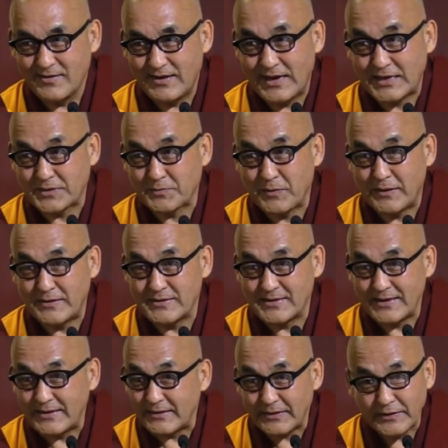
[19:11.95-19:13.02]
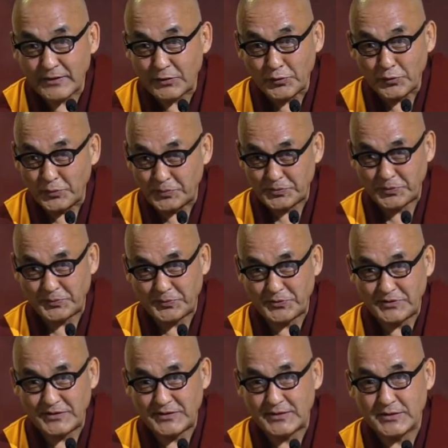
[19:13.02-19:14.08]
explains in 3 groups of the
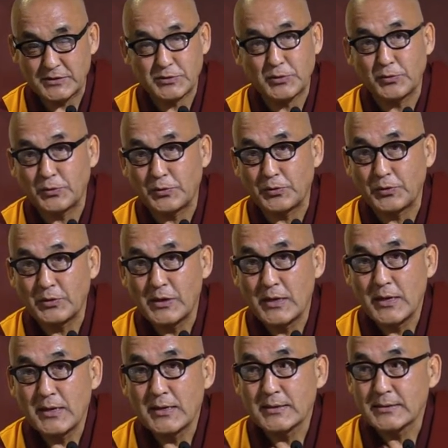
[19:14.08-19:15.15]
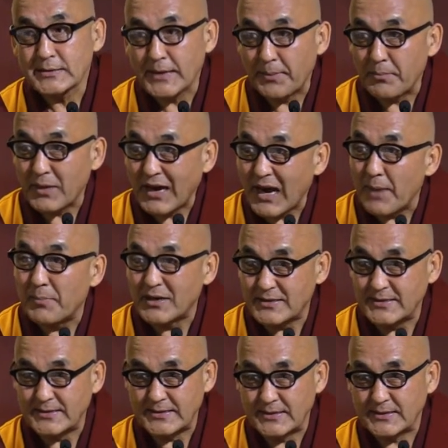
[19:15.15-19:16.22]
teachings. So some Kama
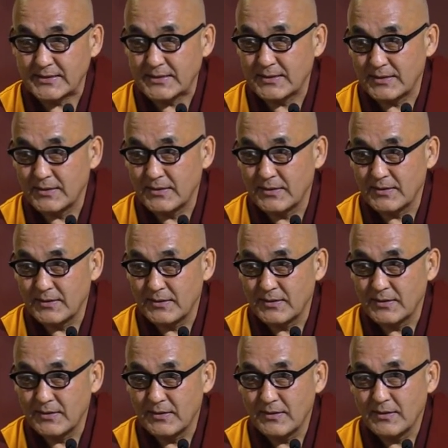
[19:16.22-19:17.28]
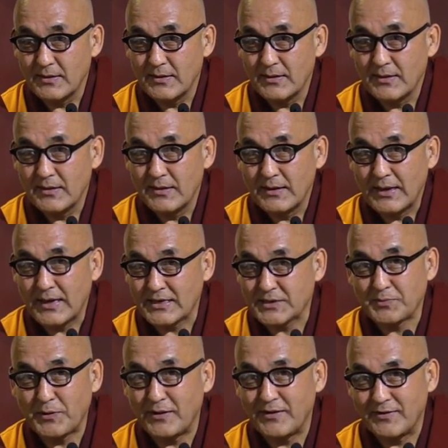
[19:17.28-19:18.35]
teachings
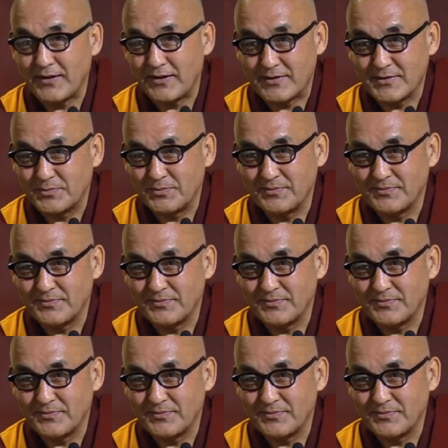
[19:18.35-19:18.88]
explain that